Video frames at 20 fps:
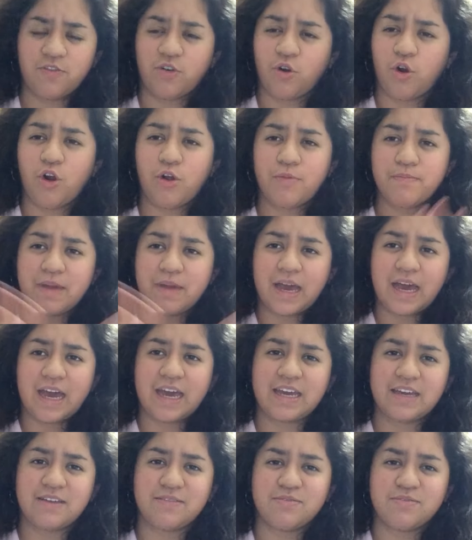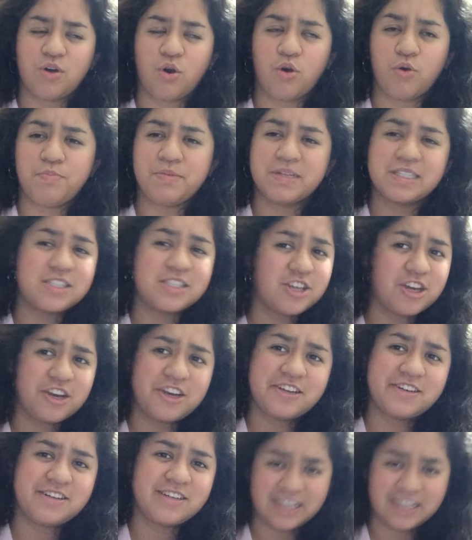form. I hope it's good.